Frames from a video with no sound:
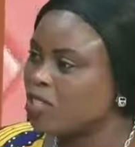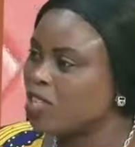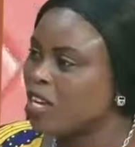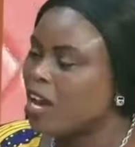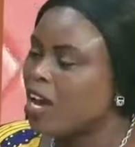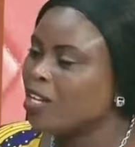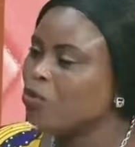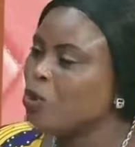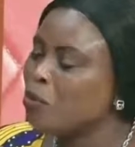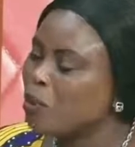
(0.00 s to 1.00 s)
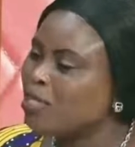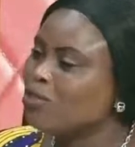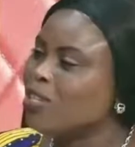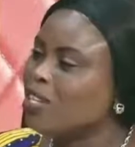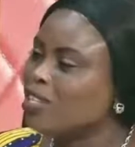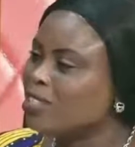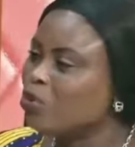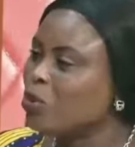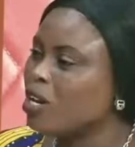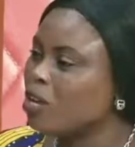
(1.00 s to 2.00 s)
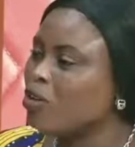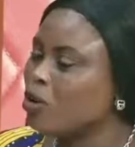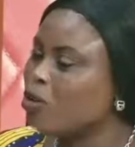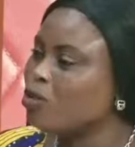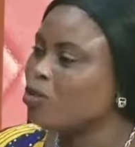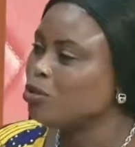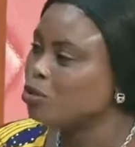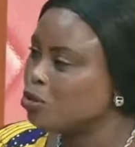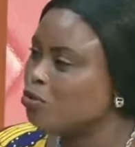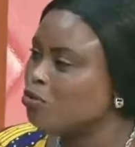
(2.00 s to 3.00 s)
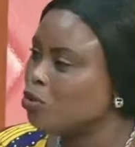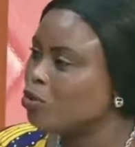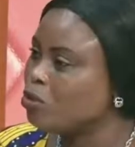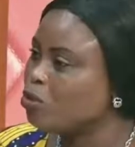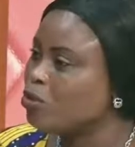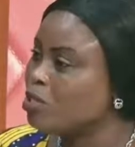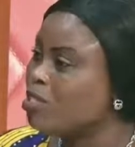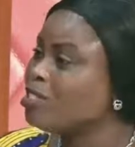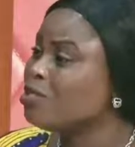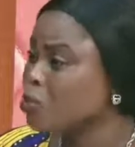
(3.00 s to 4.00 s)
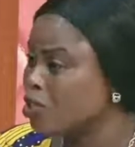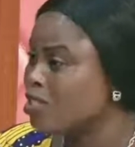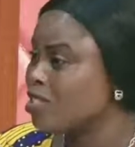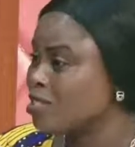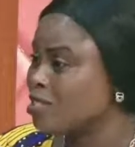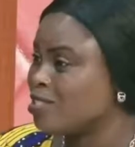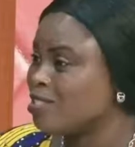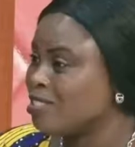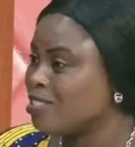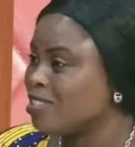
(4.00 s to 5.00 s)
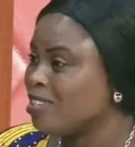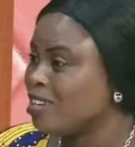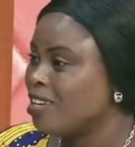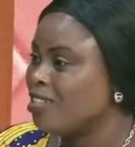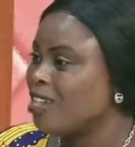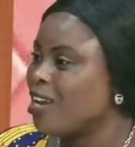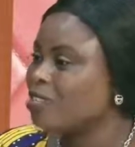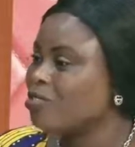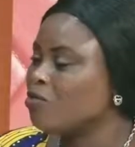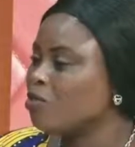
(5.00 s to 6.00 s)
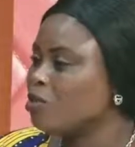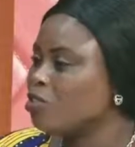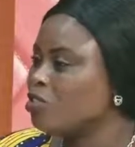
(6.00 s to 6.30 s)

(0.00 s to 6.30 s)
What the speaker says: And one particular thing we are also known for in Ogun State is politics. The likes of Chief